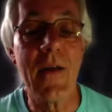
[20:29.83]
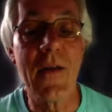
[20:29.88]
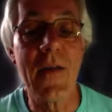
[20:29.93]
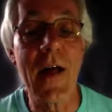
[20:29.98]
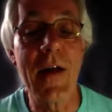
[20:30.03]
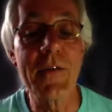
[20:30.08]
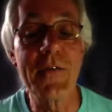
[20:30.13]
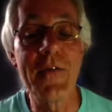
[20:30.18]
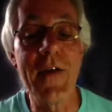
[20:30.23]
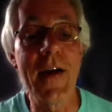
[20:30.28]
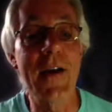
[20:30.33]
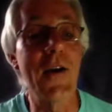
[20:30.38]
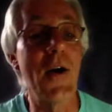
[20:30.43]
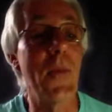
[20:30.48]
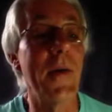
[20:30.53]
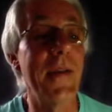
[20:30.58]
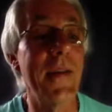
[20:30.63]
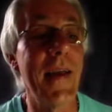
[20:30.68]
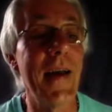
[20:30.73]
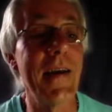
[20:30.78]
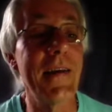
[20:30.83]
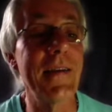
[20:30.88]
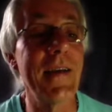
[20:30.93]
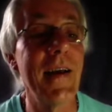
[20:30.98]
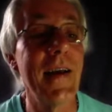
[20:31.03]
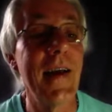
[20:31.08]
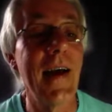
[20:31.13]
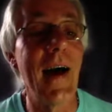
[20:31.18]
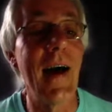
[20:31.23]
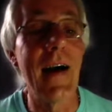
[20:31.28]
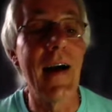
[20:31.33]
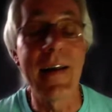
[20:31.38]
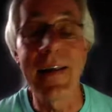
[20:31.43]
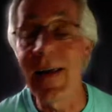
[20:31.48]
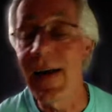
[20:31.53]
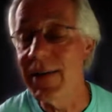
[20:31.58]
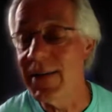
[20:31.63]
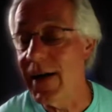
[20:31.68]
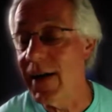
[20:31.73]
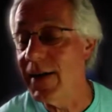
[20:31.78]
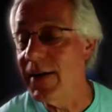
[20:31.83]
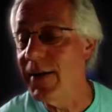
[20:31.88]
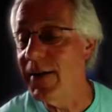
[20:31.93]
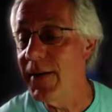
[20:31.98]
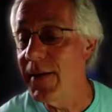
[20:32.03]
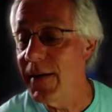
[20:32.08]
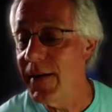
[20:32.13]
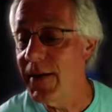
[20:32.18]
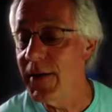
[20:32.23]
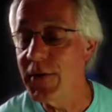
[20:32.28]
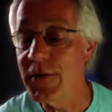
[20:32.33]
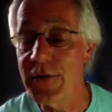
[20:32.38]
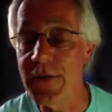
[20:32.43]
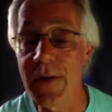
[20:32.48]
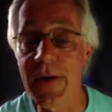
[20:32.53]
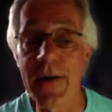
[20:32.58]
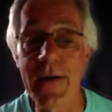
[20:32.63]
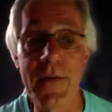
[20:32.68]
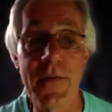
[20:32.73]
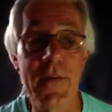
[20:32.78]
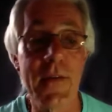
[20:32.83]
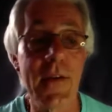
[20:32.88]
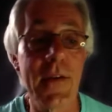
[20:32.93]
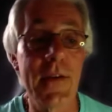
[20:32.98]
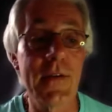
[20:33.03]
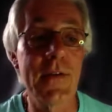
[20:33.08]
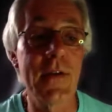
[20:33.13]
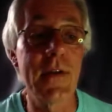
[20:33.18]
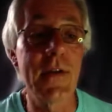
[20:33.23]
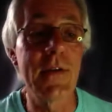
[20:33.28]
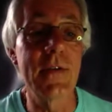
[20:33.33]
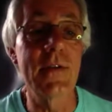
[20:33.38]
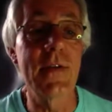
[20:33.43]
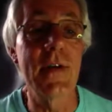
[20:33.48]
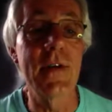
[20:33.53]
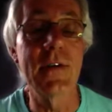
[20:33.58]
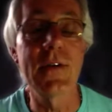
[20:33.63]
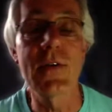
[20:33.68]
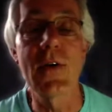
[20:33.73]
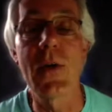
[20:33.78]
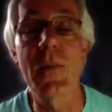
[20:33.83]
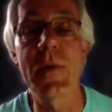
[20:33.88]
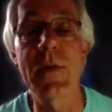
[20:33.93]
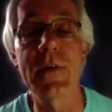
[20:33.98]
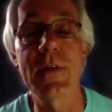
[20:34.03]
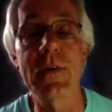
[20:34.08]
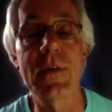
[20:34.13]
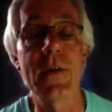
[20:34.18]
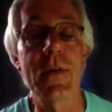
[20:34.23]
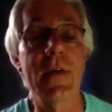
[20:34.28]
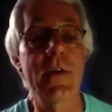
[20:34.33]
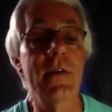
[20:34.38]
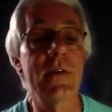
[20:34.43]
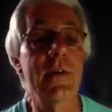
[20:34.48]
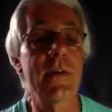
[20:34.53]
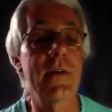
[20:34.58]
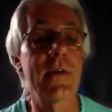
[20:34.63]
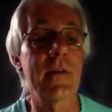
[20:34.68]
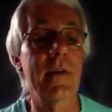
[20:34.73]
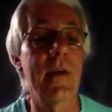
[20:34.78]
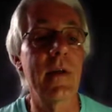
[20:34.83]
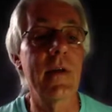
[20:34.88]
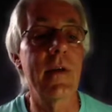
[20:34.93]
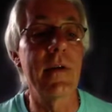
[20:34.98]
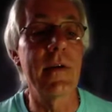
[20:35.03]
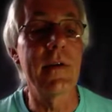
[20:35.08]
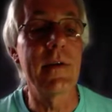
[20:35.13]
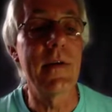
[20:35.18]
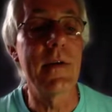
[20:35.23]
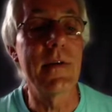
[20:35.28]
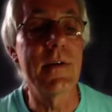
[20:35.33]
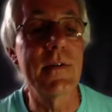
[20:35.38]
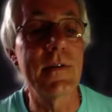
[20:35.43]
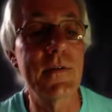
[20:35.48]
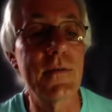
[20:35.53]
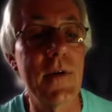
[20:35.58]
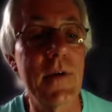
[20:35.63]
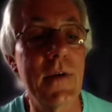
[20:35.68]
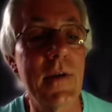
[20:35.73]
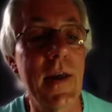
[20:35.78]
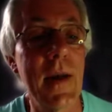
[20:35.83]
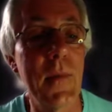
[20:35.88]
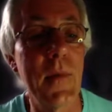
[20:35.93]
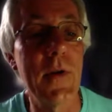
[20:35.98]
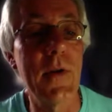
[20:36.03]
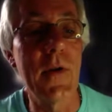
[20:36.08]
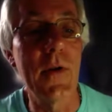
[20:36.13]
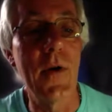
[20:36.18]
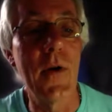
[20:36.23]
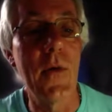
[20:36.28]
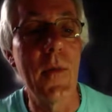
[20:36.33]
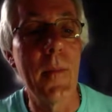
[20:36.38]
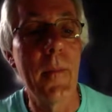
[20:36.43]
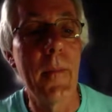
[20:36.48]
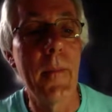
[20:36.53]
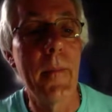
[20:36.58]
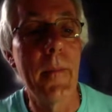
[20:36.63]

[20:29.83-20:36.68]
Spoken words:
That's fair comment. Yes, yes, I can hear Steve and his comments to this, and he's trying to get me to go.